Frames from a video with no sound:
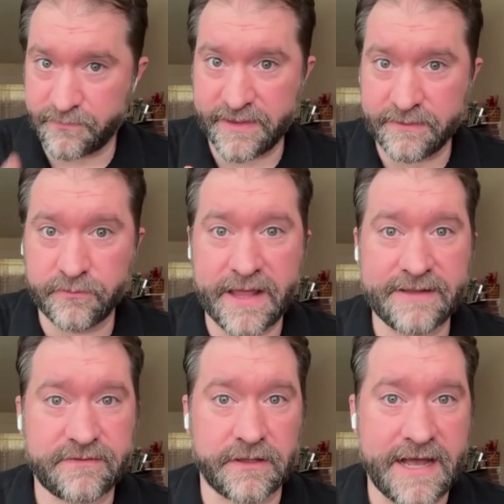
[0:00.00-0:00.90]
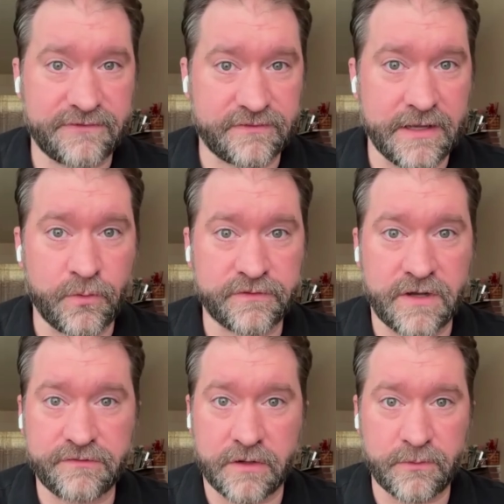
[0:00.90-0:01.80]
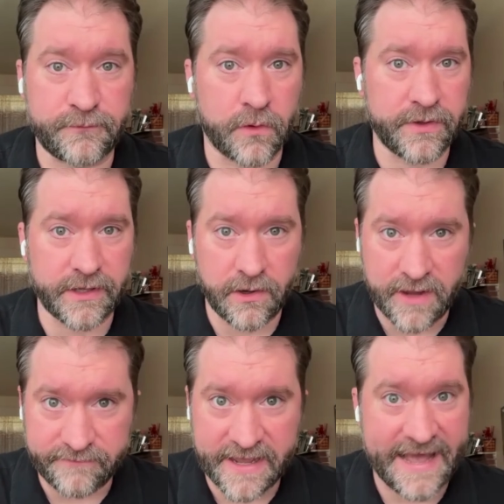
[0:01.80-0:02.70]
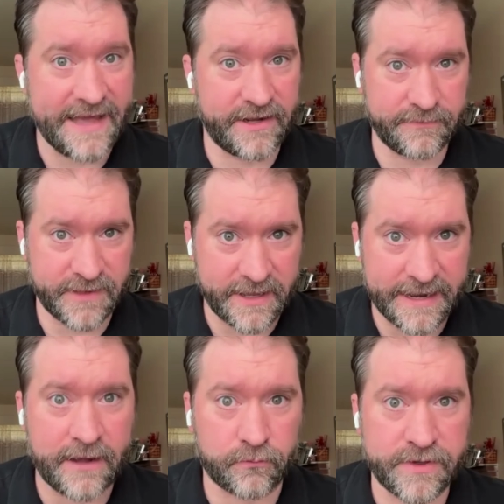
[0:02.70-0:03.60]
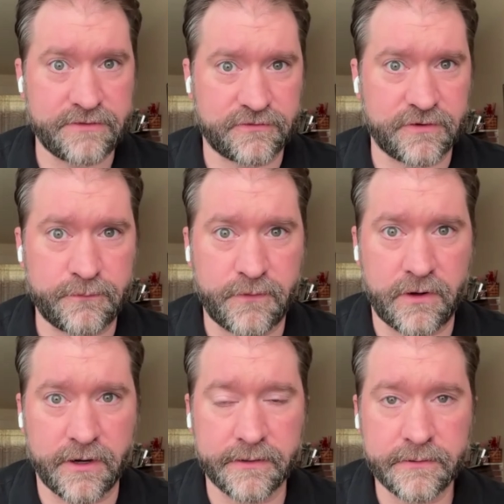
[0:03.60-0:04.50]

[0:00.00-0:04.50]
Then that's the last thing we'll touch on before we go. Have you had an outreach so far?